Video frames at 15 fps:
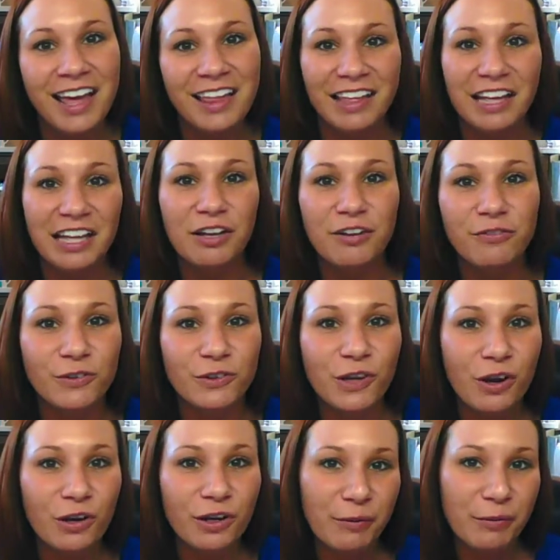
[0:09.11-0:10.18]
Thank you for
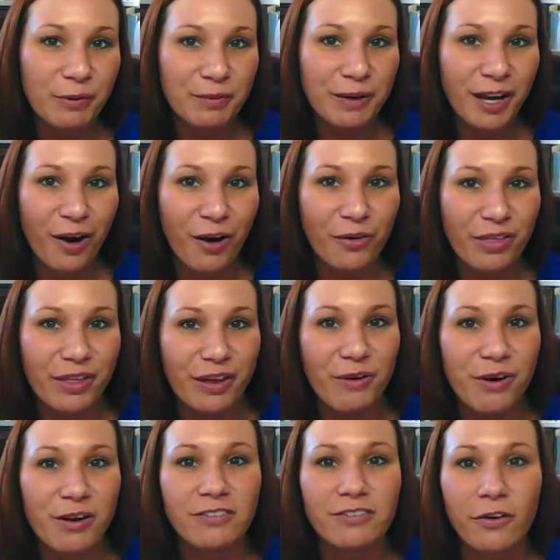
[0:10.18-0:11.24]
talking with me earlier
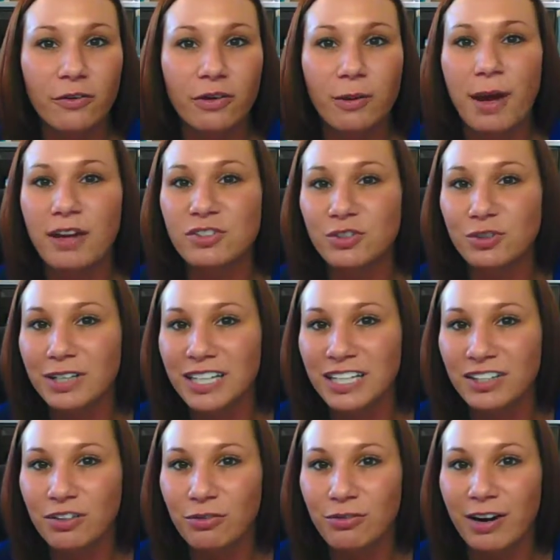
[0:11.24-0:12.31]
on the phone about your
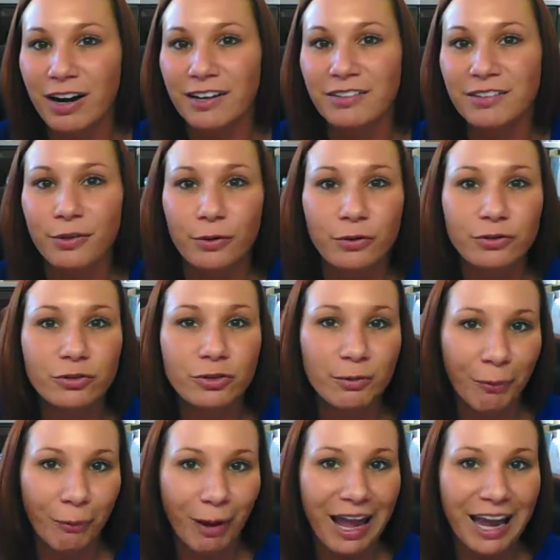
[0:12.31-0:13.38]
interest through
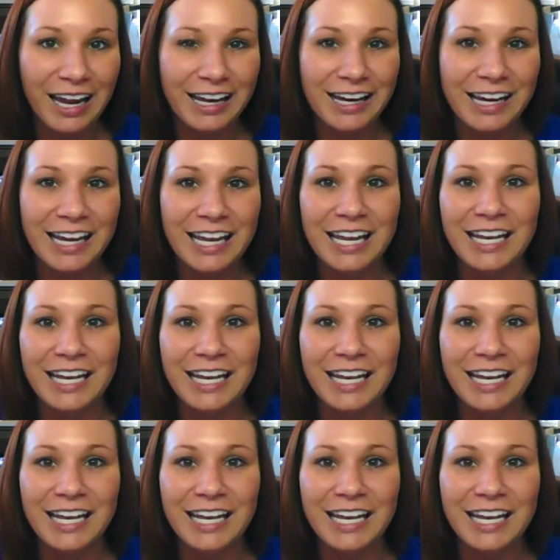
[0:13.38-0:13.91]
AAA